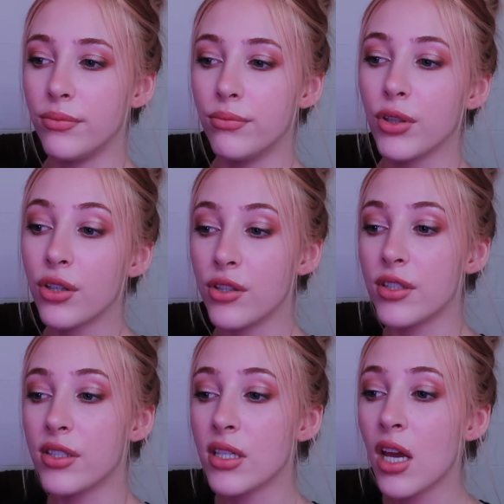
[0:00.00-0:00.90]

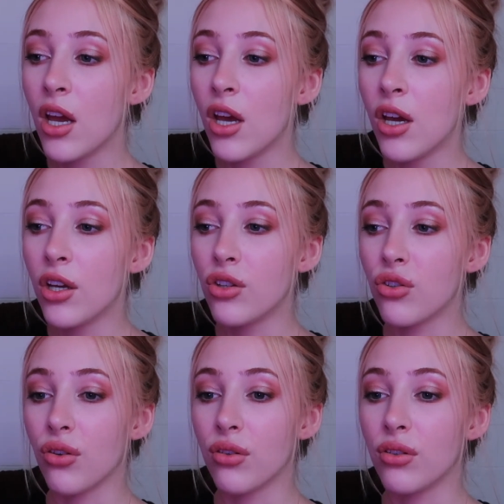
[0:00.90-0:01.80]
Because, you
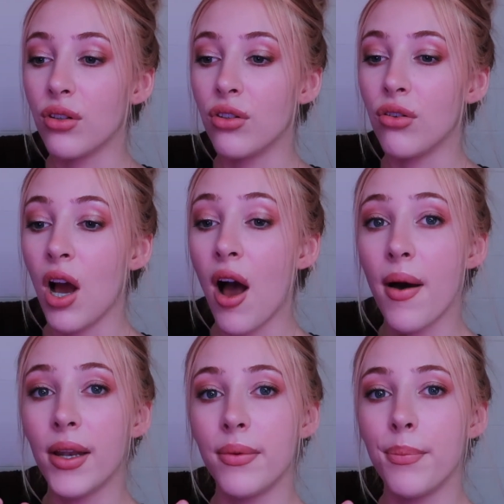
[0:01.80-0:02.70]
know, you
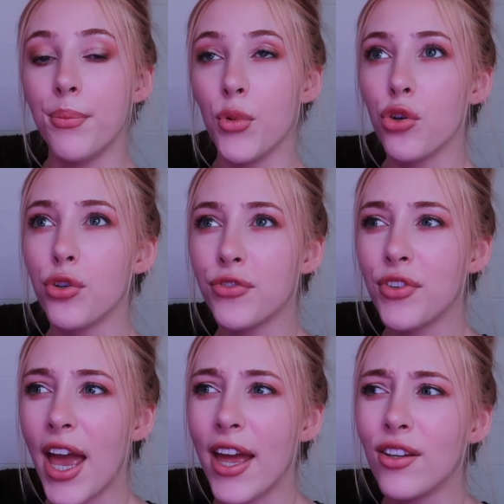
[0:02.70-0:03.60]
can't move
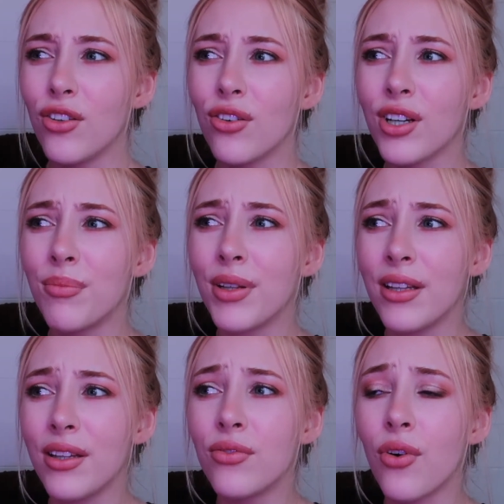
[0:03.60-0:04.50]
and you're
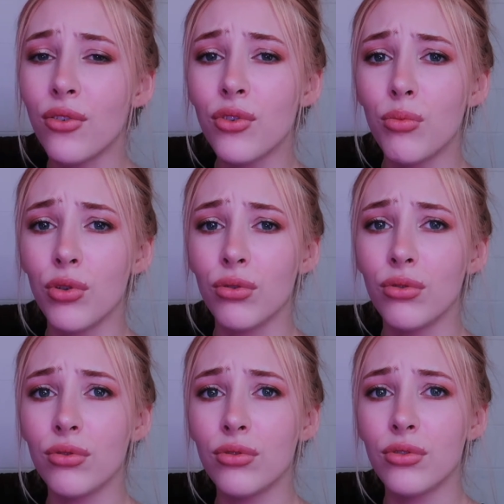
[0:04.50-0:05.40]
completely
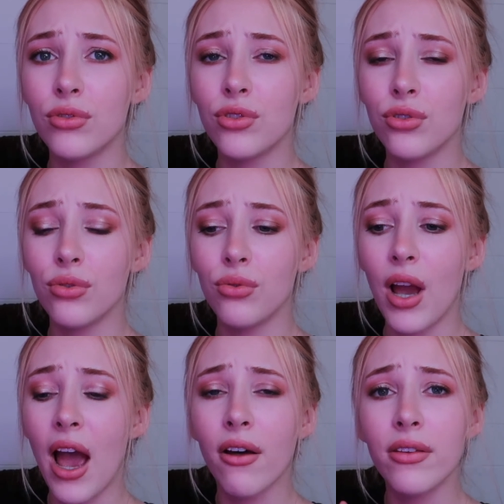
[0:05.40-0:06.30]
vulnerable to
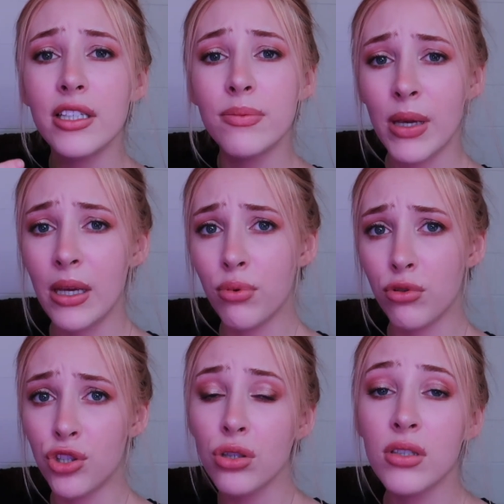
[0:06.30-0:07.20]
how these
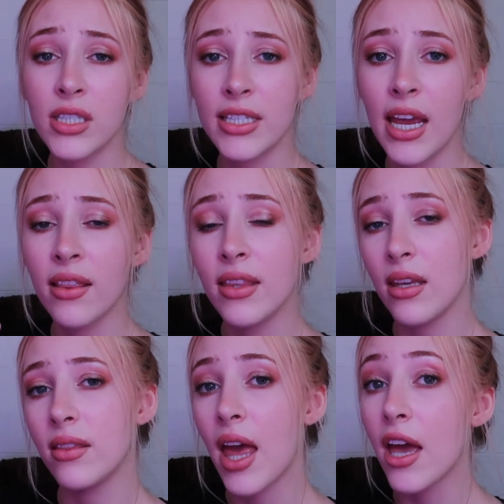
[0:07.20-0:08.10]
people choose to take
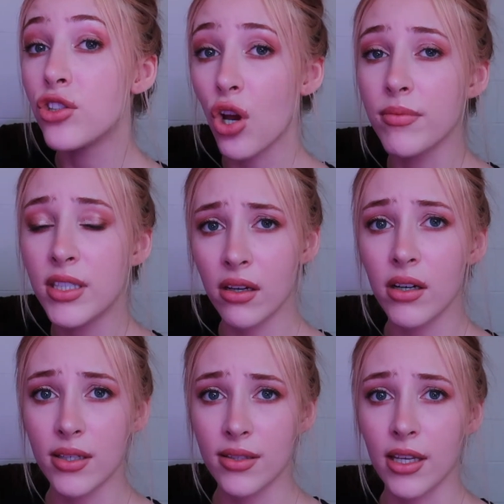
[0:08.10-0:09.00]
their job
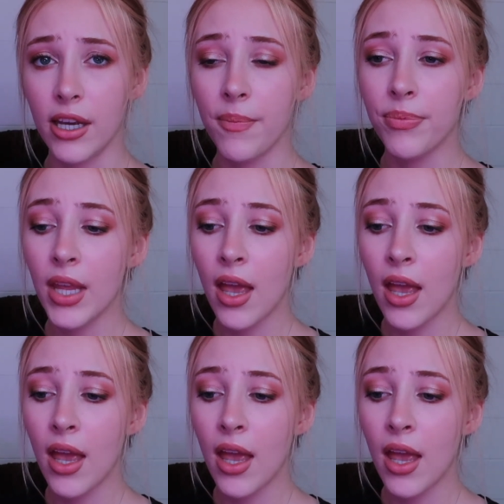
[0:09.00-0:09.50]
seriously.